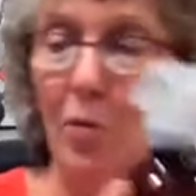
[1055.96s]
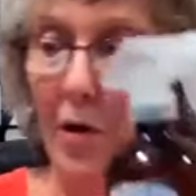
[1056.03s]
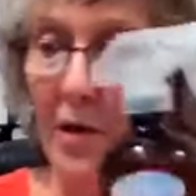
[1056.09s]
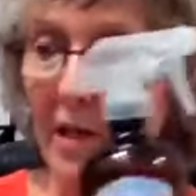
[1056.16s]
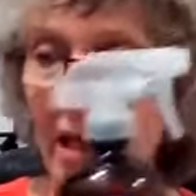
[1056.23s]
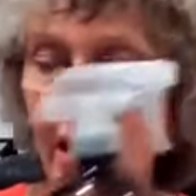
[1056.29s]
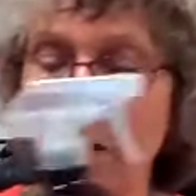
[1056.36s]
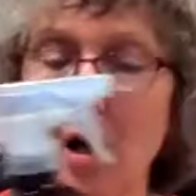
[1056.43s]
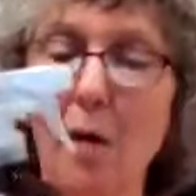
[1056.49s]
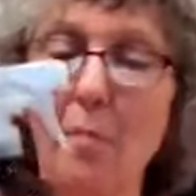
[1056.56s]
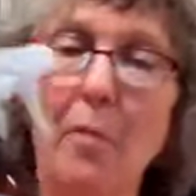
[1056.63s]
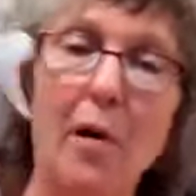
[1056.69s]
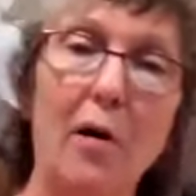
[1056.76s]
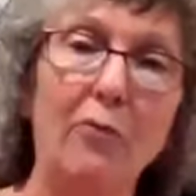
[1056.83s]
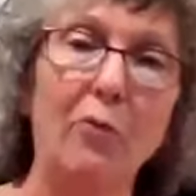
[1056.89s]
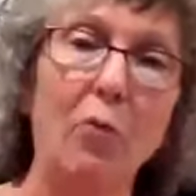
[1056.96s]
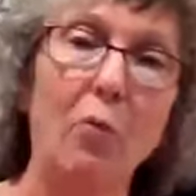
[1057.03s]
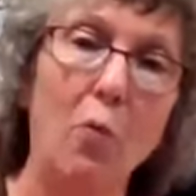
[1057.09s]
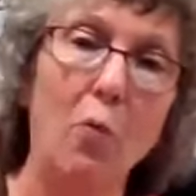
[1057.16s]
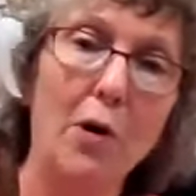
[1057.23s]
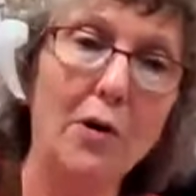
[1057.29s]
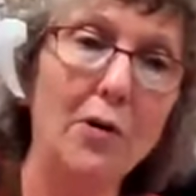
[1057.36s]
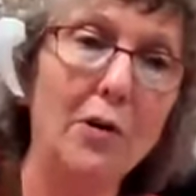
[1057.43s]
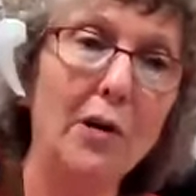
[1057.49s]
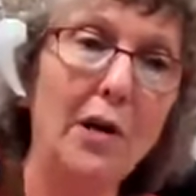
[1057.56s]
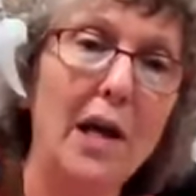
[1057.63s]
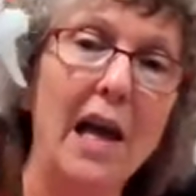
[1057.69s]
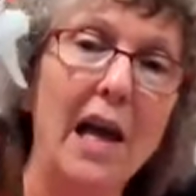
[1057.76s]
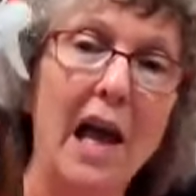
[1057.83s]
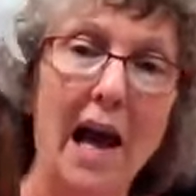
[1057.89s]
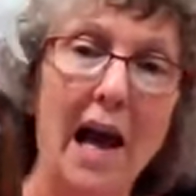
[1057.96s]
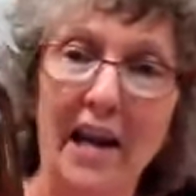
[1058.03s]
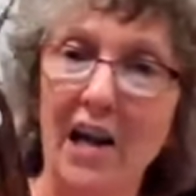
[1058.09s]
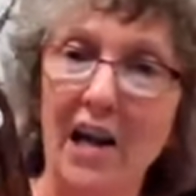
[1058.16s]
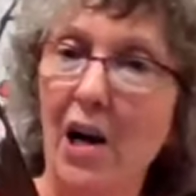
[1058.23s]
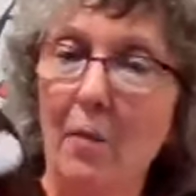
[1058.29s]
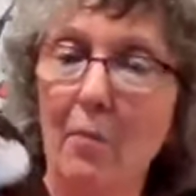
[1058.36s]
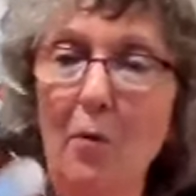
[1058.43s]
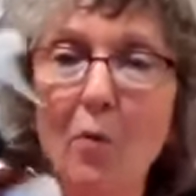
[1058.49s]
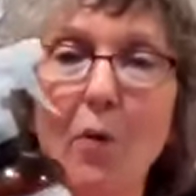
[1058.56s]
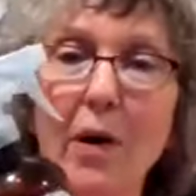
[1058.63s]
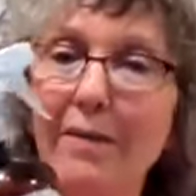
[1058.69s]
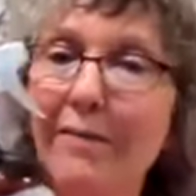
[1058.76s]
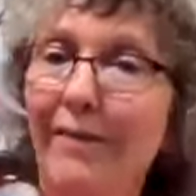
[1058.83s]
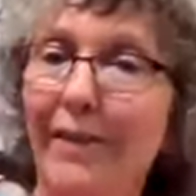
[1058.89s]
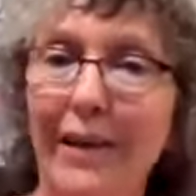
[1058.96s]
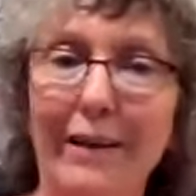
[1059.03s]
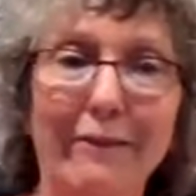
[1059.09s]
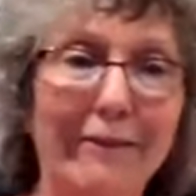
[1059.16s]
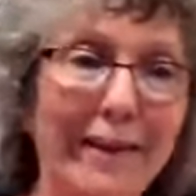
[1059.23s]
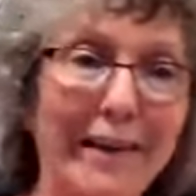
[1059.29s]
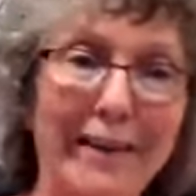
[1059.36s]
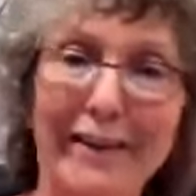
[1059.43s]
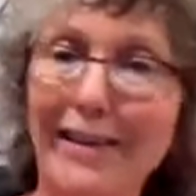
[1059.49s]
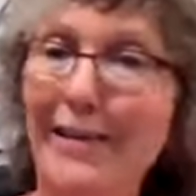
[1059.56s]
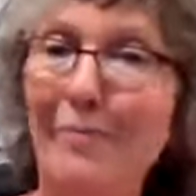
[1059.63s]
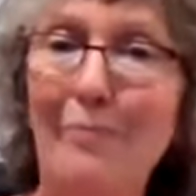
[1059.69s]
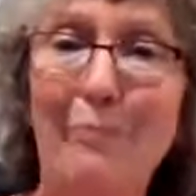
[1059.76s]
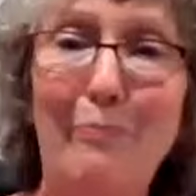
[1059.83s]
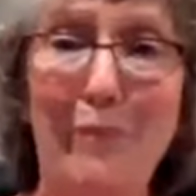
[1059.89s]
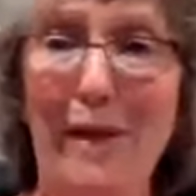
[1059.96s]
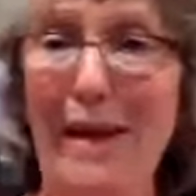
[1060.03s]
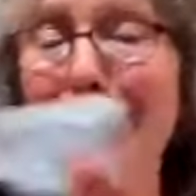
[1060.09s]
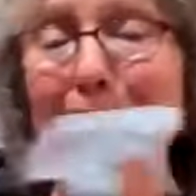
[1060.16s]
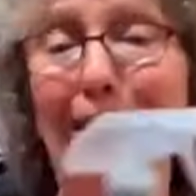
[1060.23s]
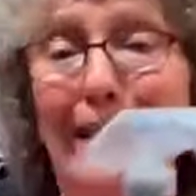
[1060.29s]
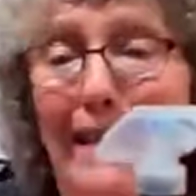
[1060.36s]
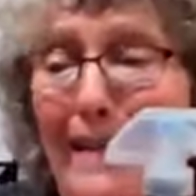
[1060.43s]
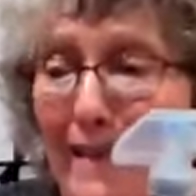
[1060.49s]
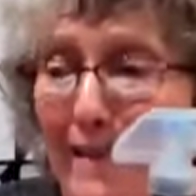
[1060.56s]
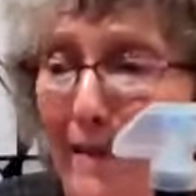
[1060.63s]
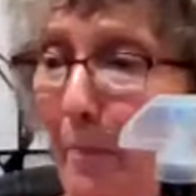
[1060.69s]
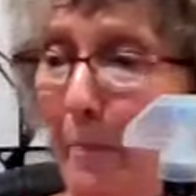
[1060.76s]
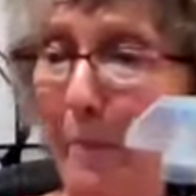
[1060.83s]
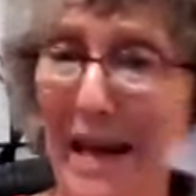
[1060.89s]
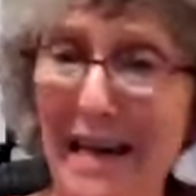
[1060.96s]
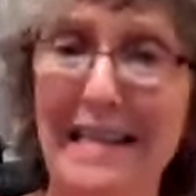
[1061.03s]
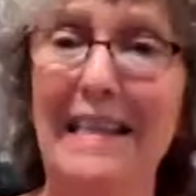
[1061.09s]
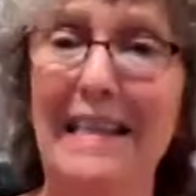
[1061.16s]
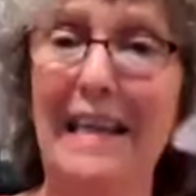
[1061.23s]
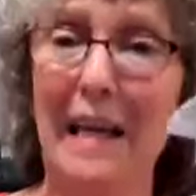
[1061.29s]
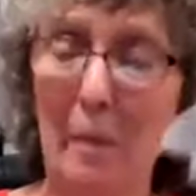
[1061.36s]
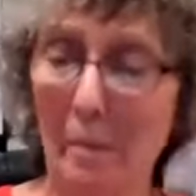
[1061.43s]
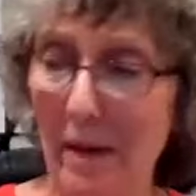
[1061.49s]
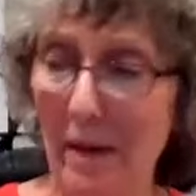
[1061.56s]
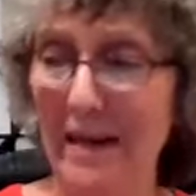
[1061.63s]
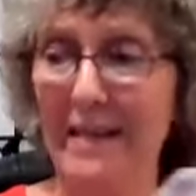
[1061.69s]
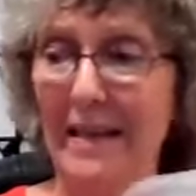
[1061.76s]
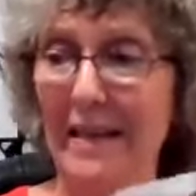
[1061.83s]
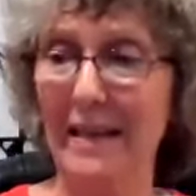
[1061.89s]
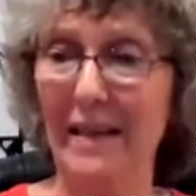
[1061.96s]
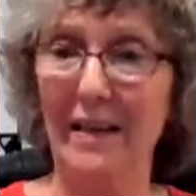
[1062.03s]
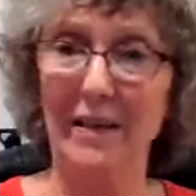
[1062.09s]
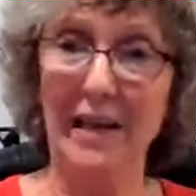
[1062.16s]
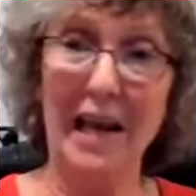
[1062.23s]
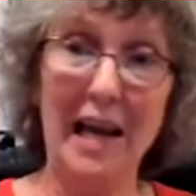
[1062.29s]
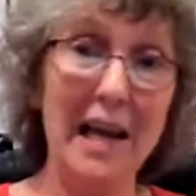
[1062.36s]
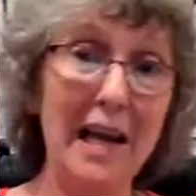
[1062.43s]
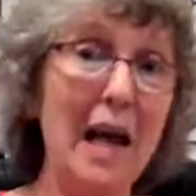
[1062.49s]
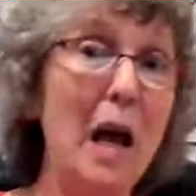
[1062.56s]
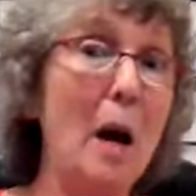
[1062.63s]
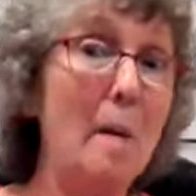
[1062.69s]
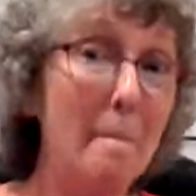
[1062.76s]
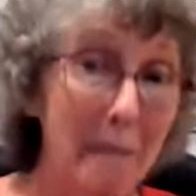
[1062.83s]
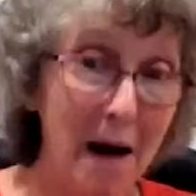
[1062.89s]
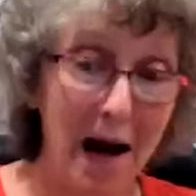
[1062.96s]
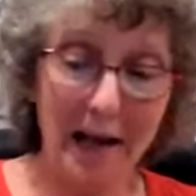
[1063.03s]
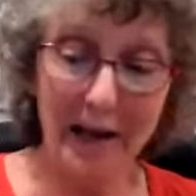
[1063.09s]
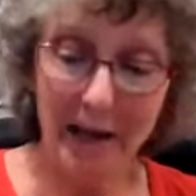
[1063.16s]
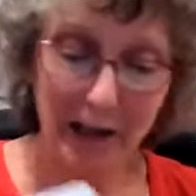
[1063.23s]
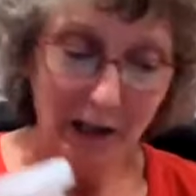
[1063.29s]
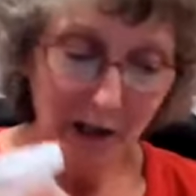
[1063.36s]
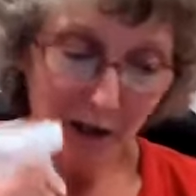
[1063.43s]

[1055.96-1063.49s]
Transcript: put a cup of water and a cup of white vinegar in here. It's basic. Okay. But